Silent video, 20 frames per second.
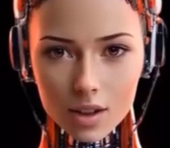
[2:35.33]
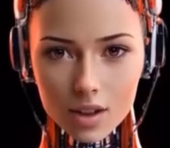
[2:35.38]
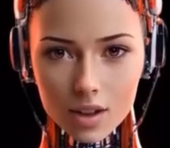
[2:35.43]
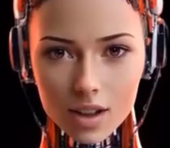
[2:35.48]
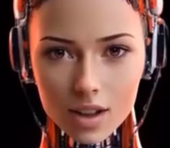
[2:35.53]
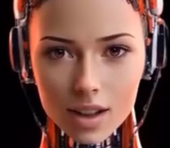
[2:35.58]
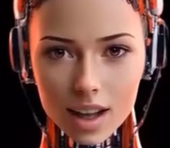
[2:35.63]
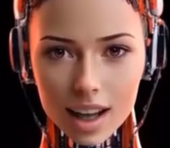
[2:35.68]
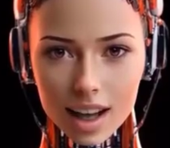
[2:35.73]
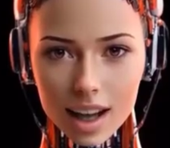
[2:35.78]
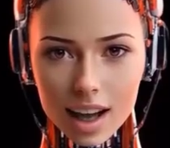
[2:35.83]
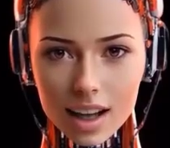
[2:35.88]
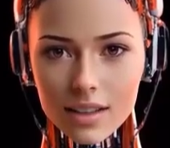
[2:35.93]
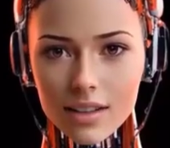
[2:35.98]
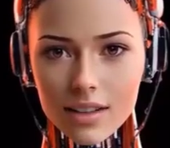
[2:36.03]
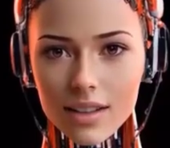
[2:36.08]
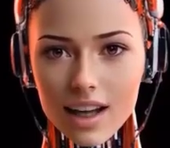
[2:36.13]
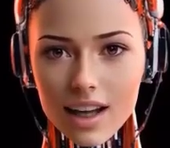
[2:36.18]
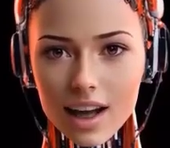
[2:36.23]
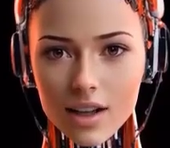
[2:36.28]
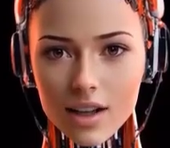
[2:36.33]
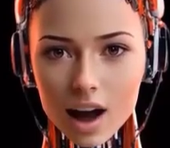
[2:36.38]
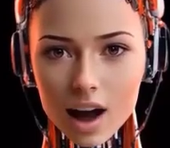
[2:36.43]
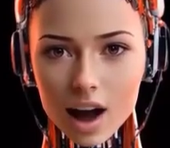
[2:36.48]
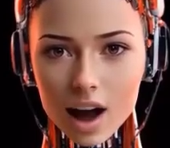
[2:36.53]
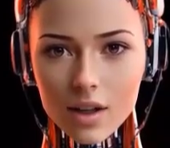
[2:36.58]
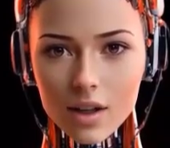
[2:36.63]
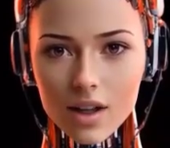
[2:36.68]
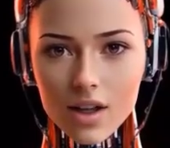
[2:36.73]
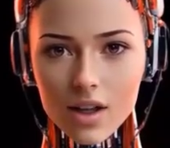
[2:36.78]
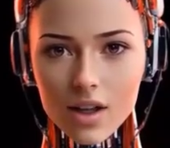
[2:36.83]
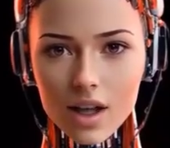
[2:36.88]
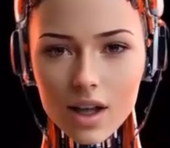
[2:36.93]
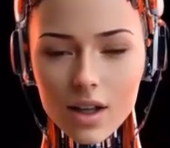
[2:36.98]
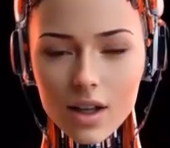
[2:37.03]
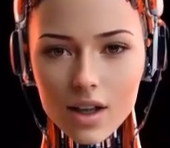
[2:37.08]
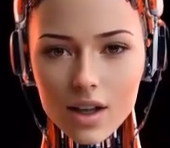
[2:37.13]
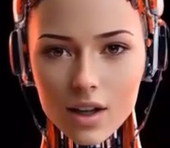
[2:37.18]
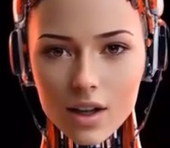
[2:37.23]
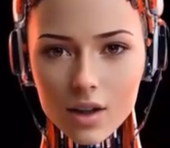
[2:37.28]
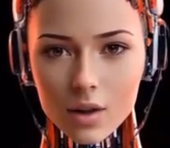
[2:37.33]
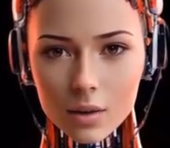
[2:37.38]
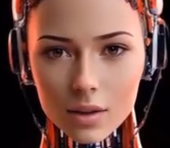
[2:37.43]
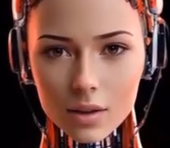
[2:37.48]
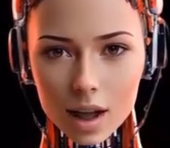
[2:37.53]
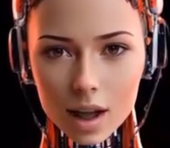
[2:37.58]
So, how do you think these astronauts